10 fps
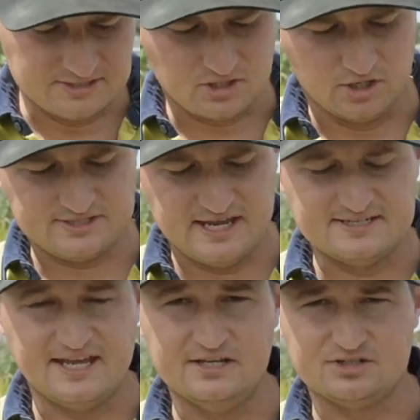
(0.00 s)
it's got its
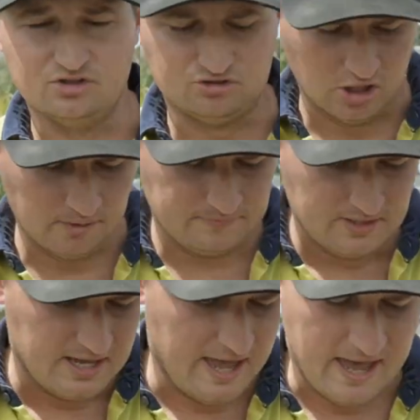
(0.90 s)
antennas on top,
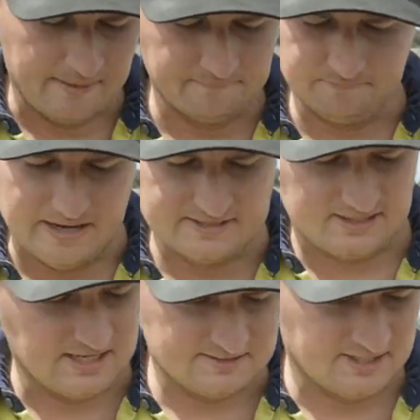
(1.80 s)

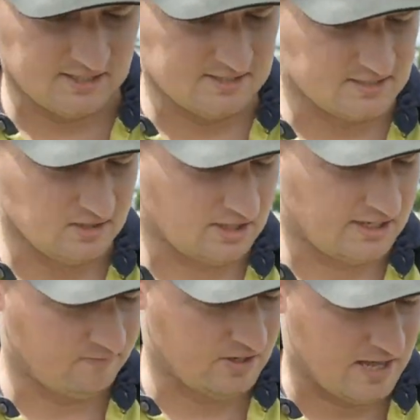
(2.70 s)
basic antennas like
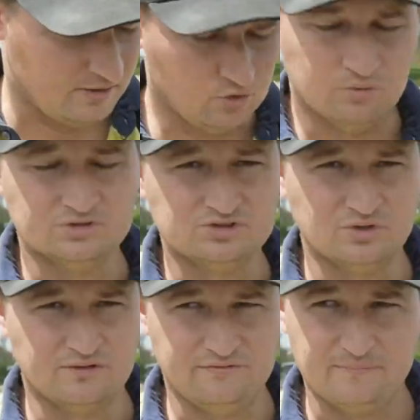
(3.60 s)
every other normal
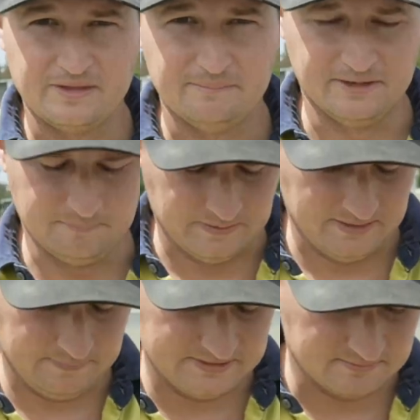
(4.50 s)
sort of
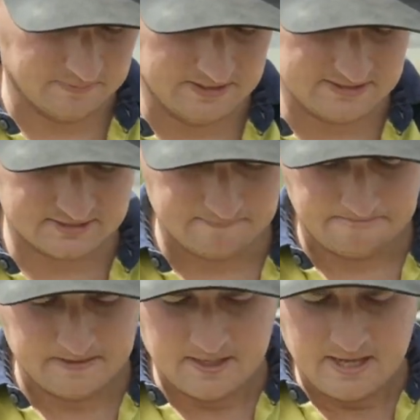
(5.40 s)
bits and piece.
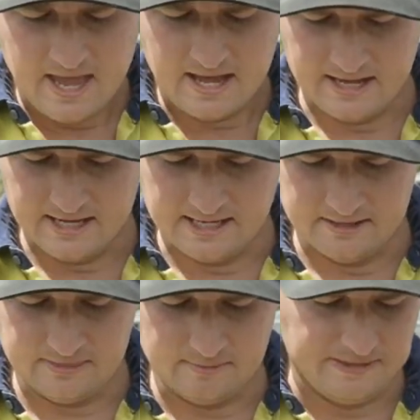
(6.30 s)

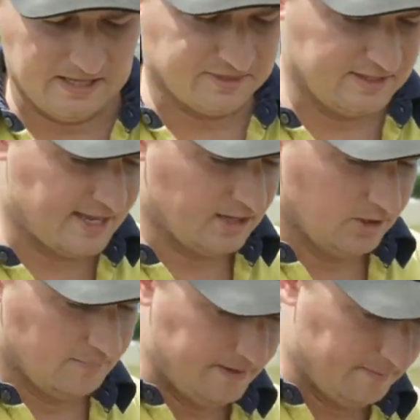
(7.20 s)
The big thing that a
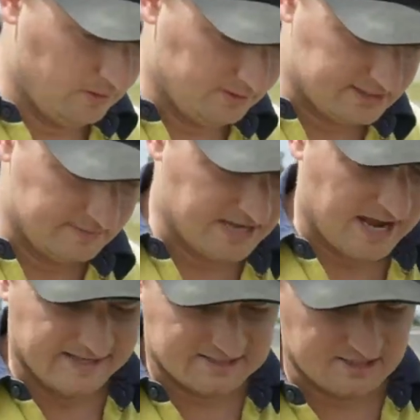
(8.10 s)
lot of people seem to
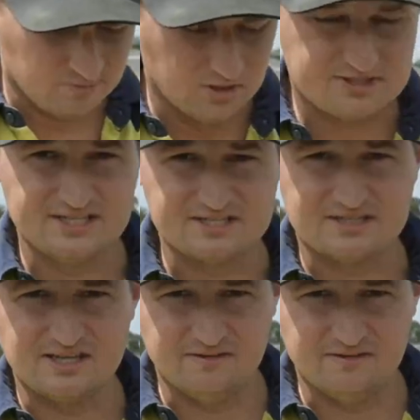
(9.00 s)
ask is, what's this